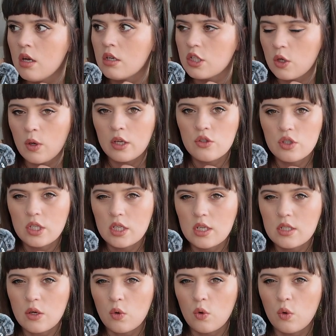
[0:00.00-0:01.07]

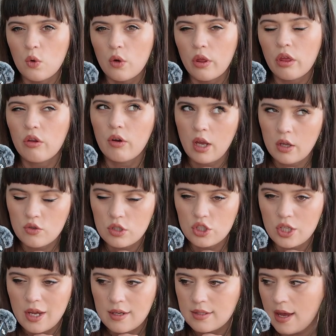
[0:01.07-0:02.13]
200 or 300
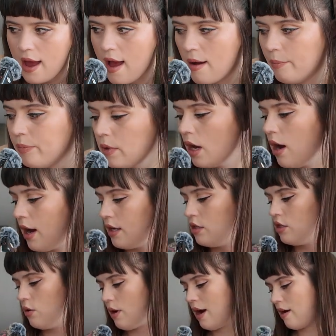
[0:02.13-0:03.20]
GSM. I
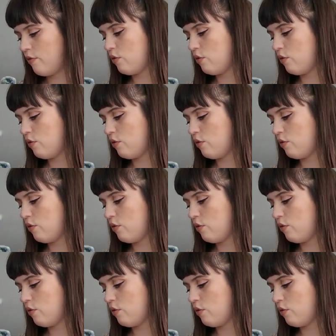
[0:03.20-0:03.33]
do have